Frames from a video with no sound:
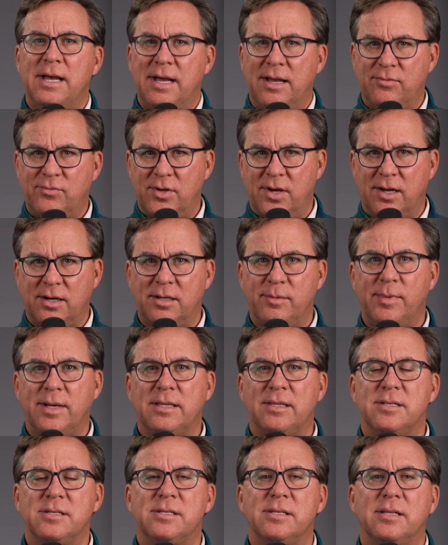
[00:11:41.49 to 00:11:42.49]
I've talked
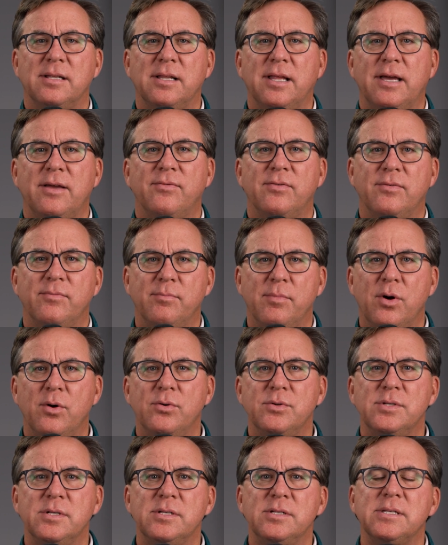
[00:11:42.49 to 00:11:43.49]
about this in the life of
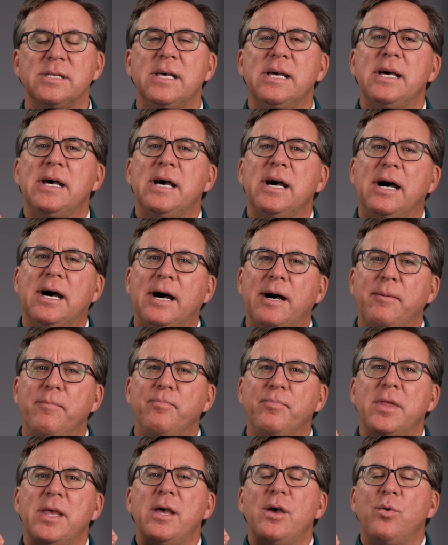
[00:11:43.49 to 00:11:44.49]
Moses,
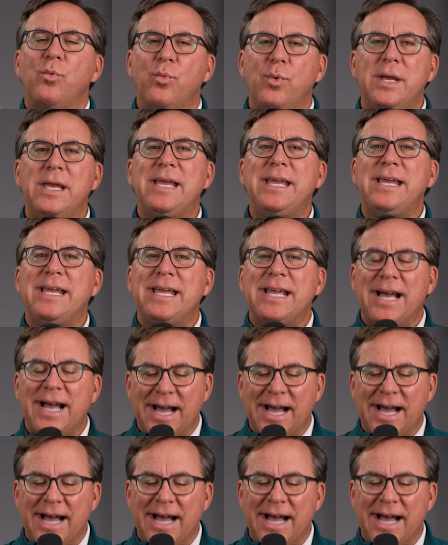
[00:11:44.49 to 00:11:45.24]
um, we